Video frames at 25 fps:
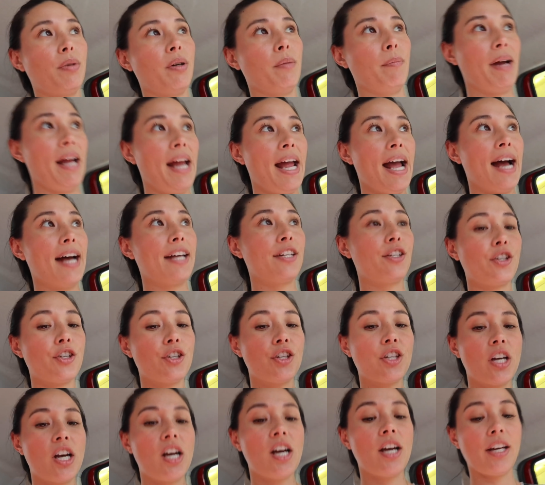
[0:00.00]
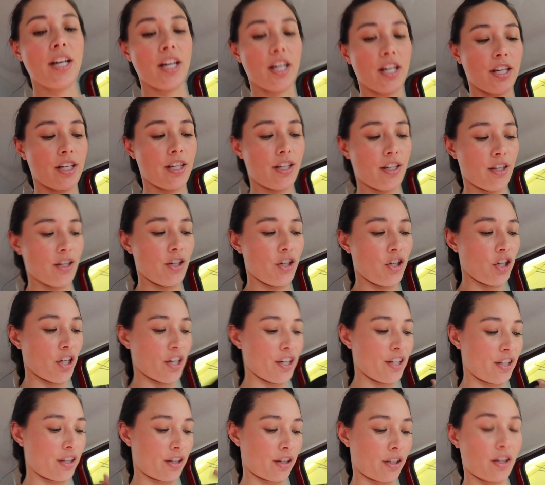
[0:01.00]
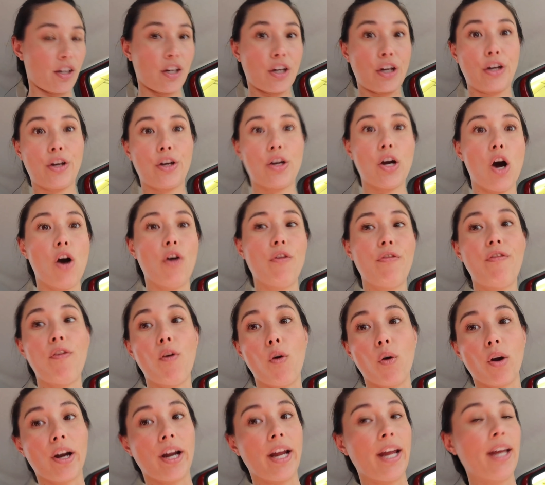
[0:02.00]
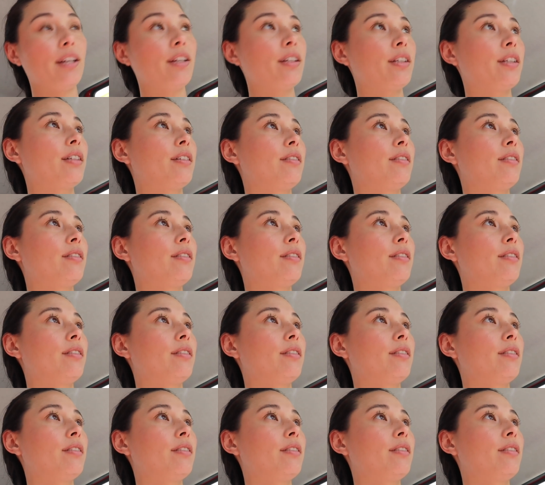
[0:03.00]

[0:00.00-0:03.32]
put my hazards on and just go for it.